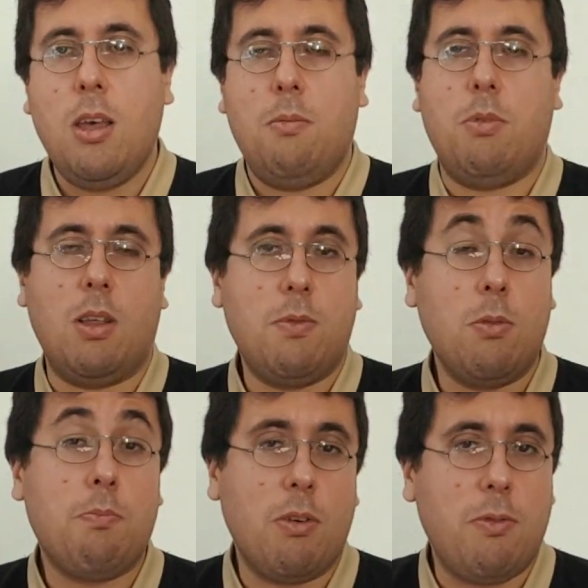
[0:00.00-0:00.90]
But if you
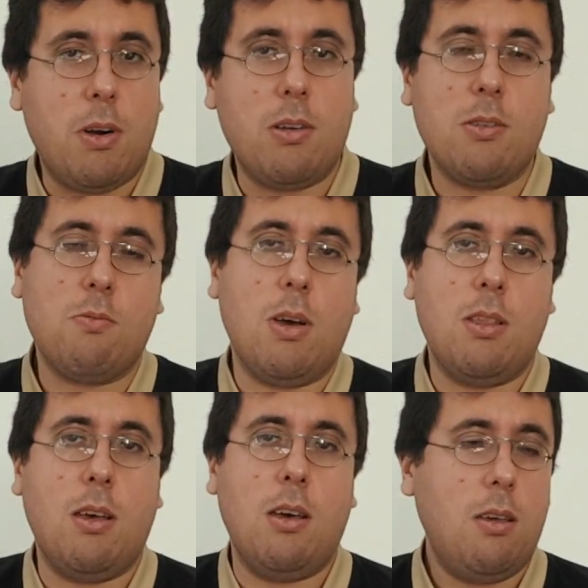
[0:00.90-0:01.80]
prefer this one,
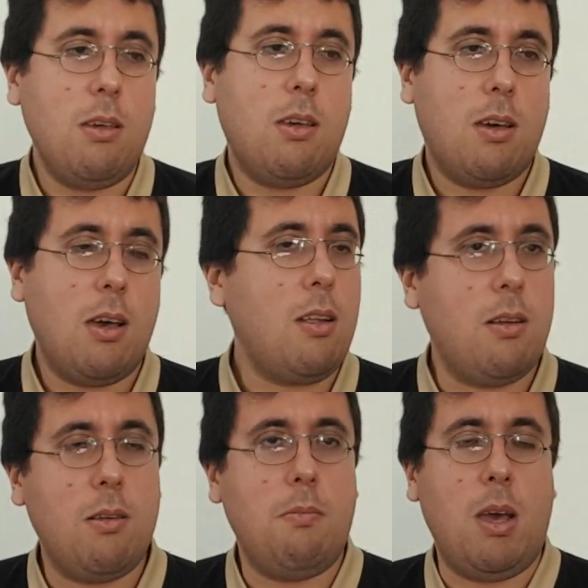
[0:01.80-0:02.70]
I
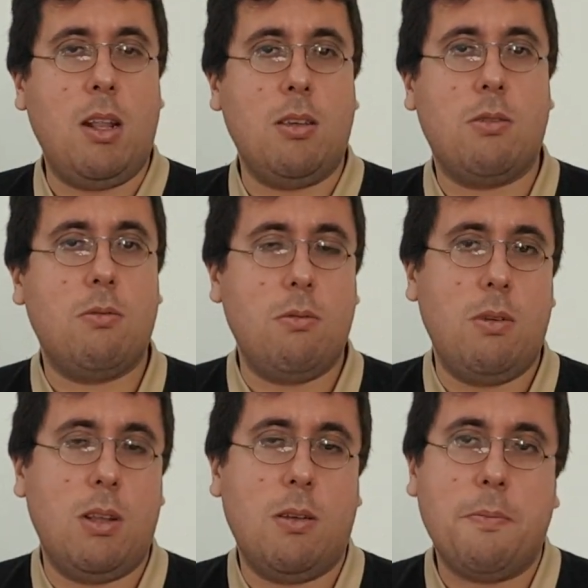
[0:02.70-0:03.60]
can manage to do
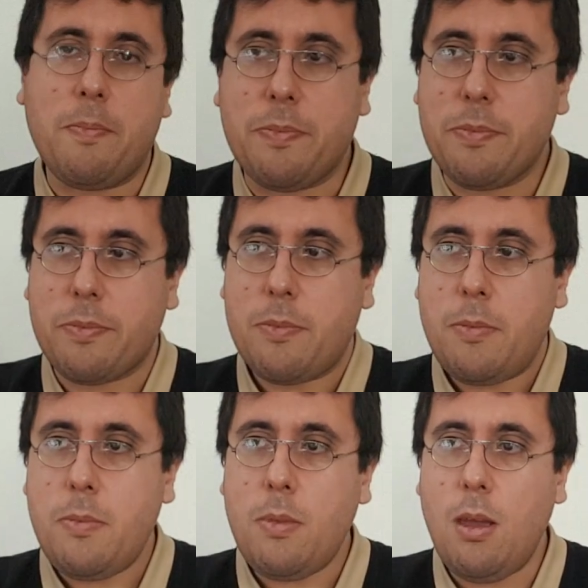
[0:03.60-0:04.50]
it.
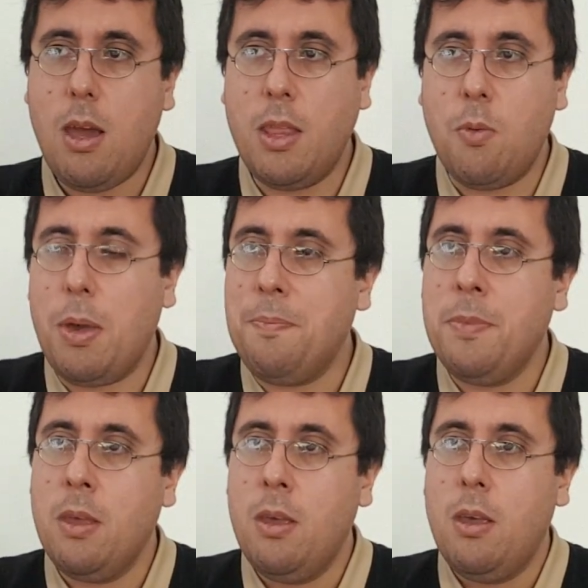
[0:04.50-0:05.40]
Anyway,
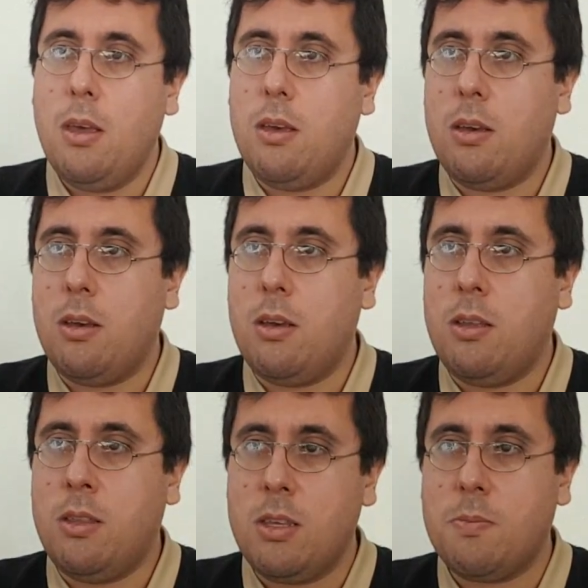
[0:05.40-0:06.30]

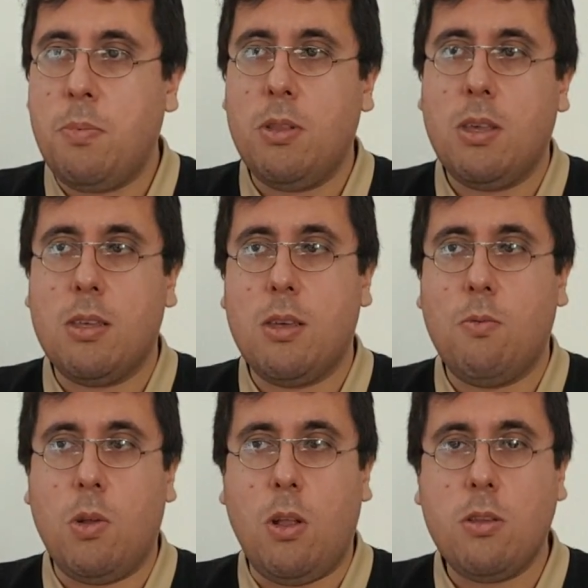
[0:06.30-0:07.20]
in this podcast I
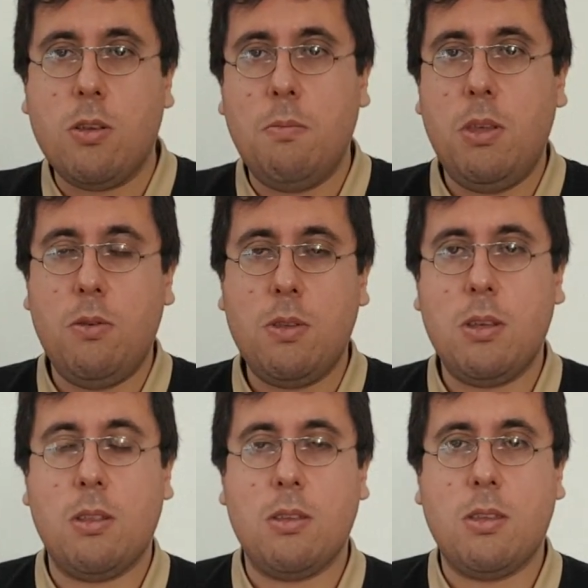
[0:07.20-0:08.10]
will also be
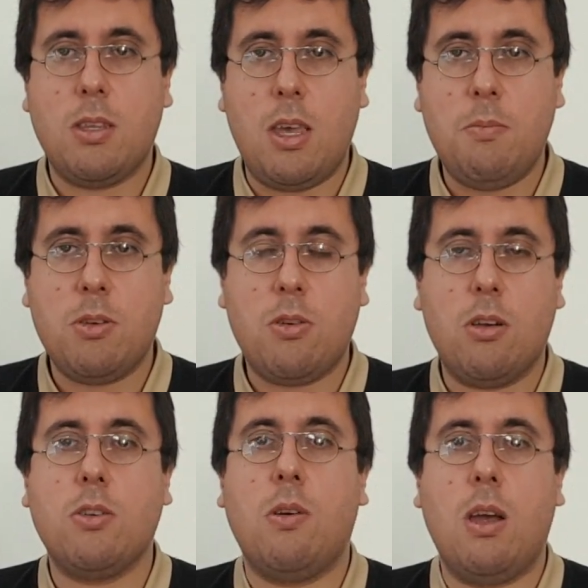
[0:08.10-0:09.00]
using the same
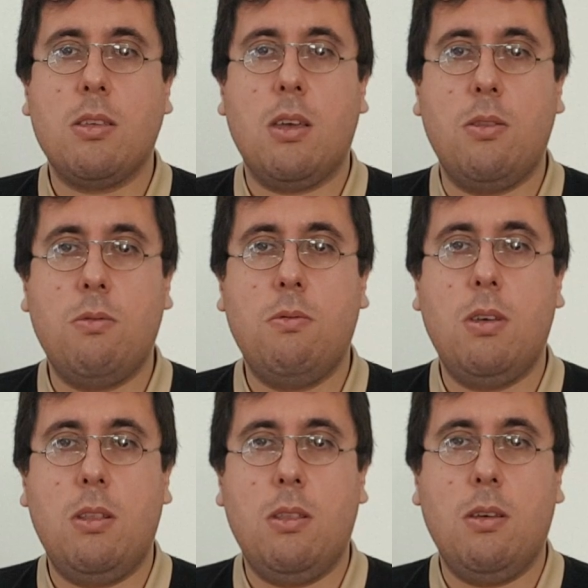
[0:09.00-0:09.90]
structure as I do
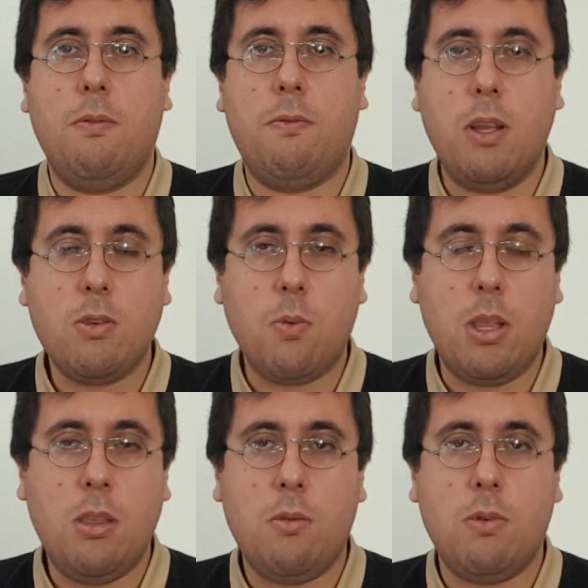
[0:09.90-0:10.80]
in the French
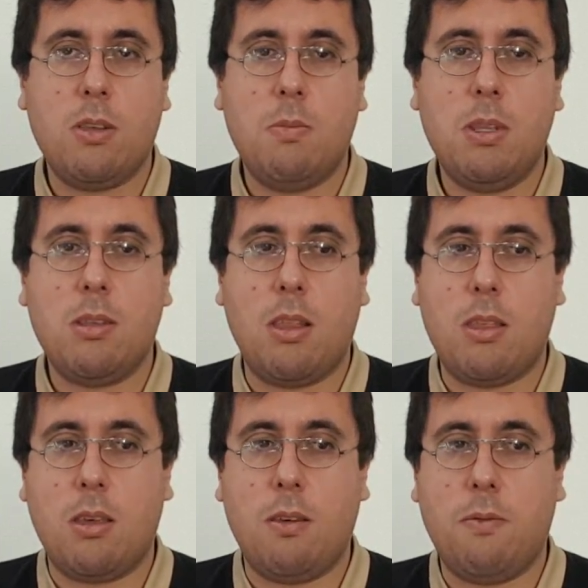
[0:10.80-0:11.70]
one, which means that
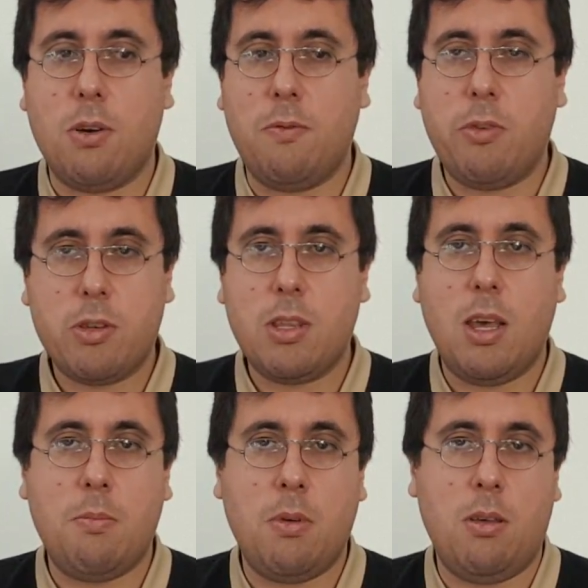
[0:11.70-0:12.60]
for the first
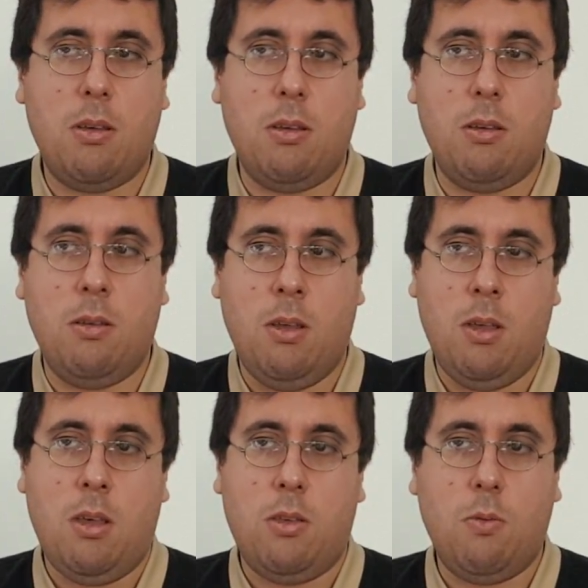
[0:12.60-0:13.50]
time
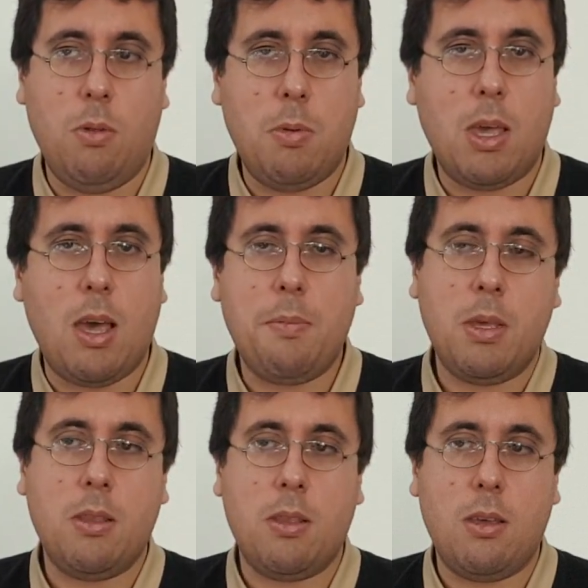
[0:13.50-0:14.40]
you will be
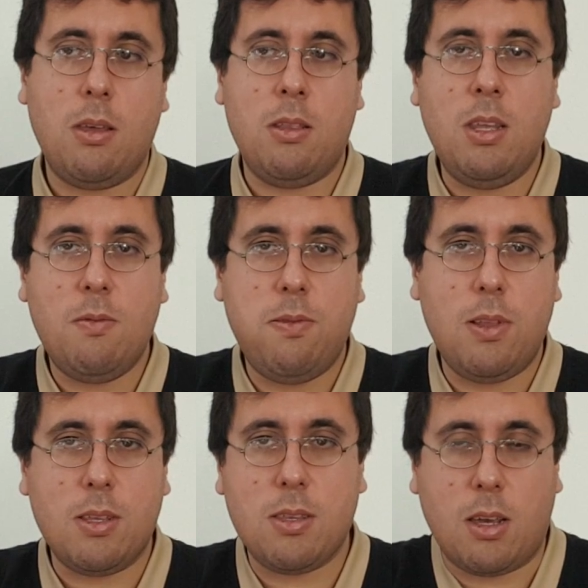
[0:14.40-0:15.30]
having the
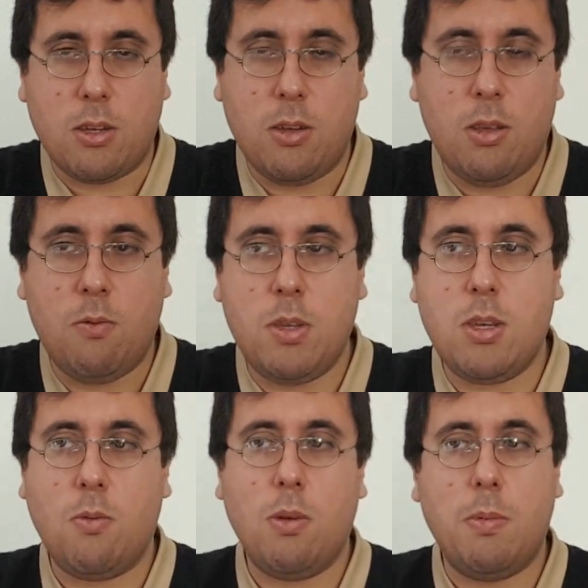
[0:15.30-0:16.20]
Netflix section, in which
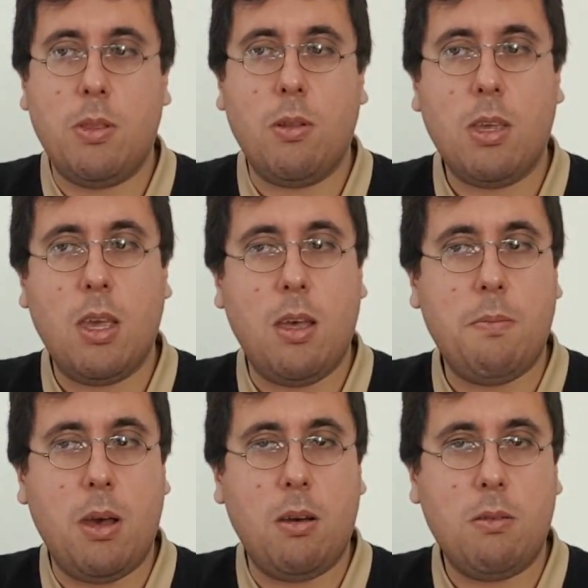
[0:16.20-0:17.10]
I will be talking
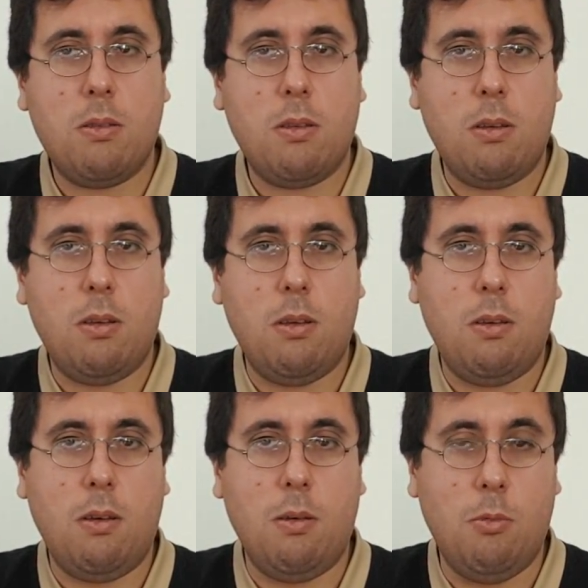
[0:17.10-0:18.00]
about
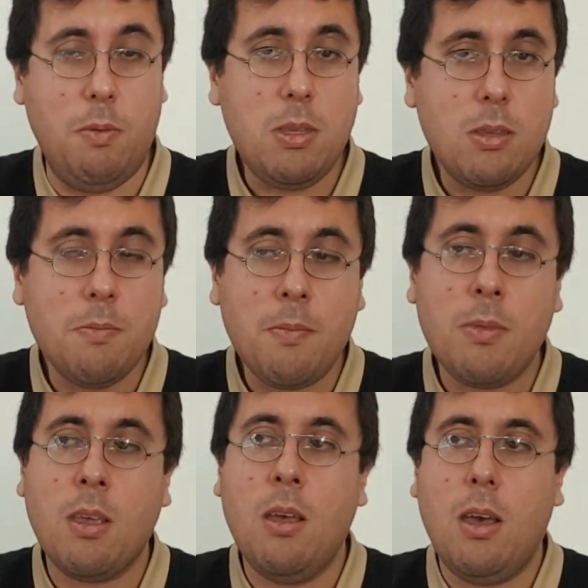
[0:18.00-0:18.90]
movies.
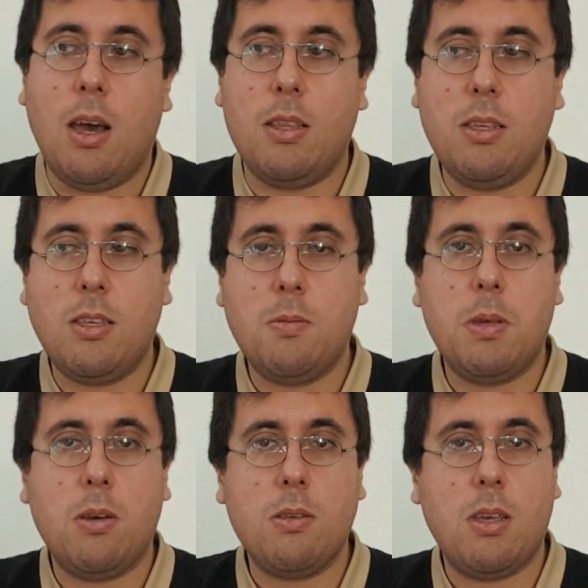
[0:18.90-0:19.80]
And this is
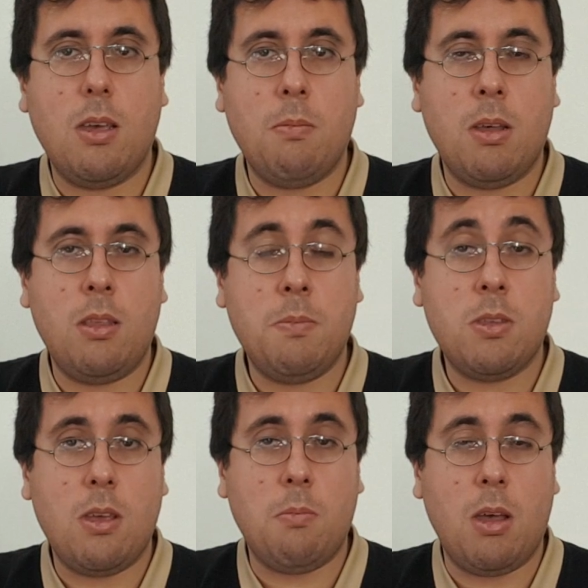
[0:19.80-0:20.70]
because
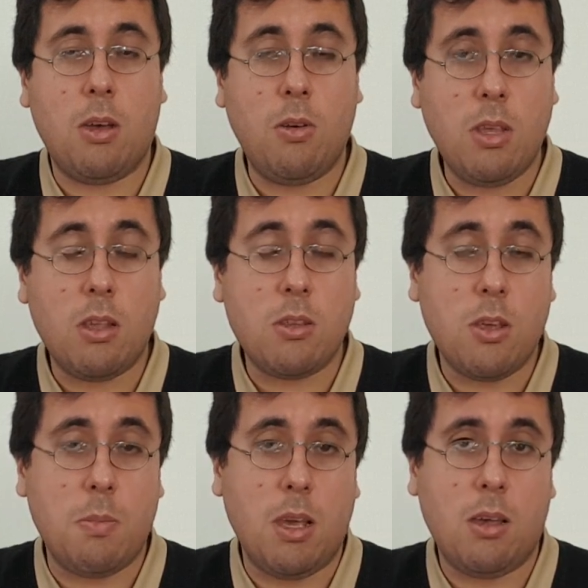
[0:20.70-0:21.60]
I'm a chronic
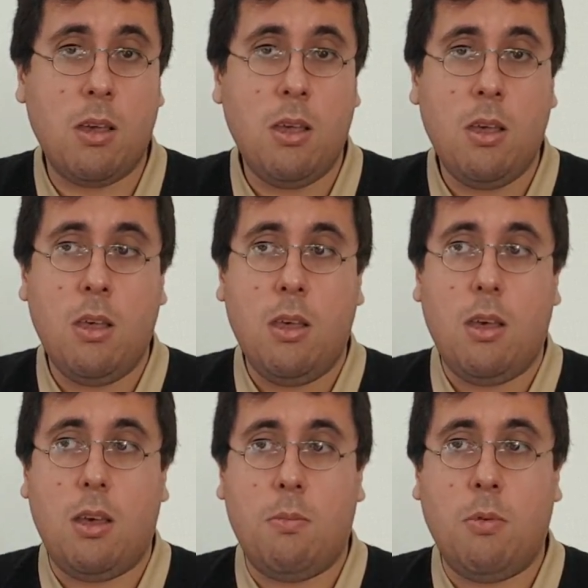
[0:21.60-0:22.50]
insomniac.
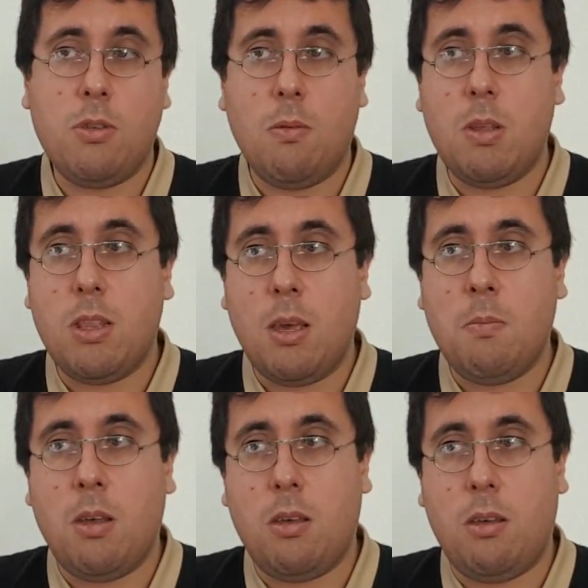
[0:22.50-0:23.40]
And most of the time
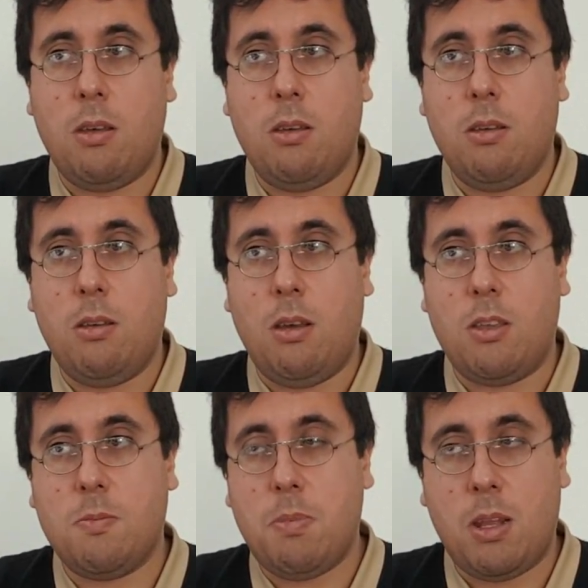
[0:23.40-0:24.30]
I
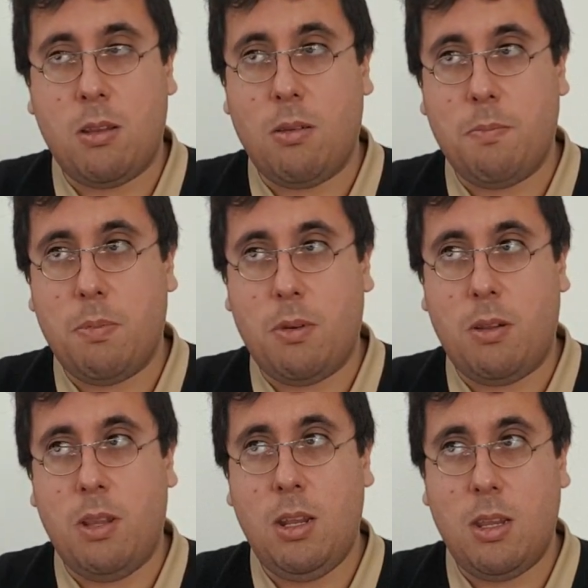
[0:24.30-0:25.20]
spend up
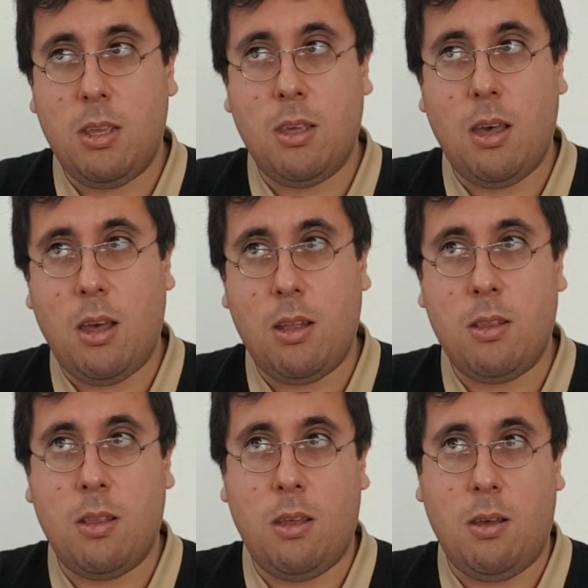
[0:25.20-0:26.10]
knitting
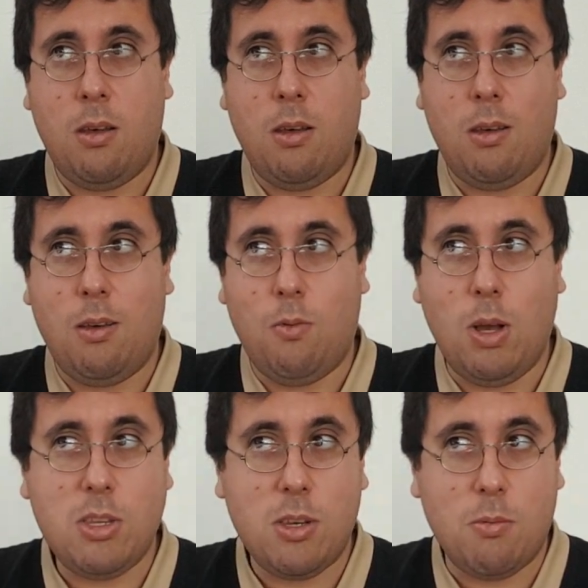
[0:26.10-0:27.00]
and
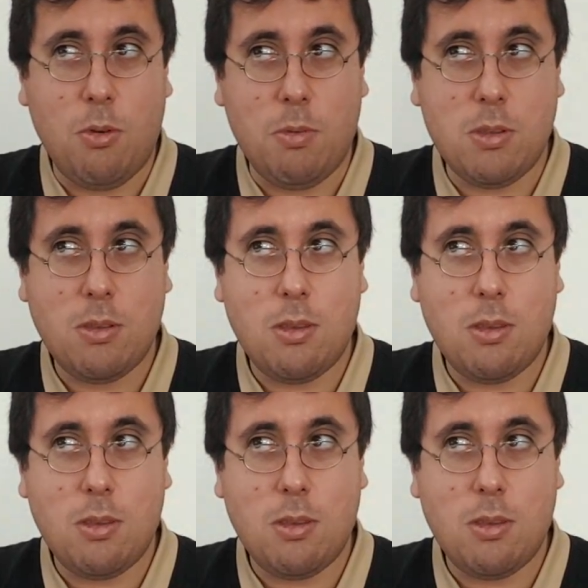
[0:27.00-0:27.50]
watching movies,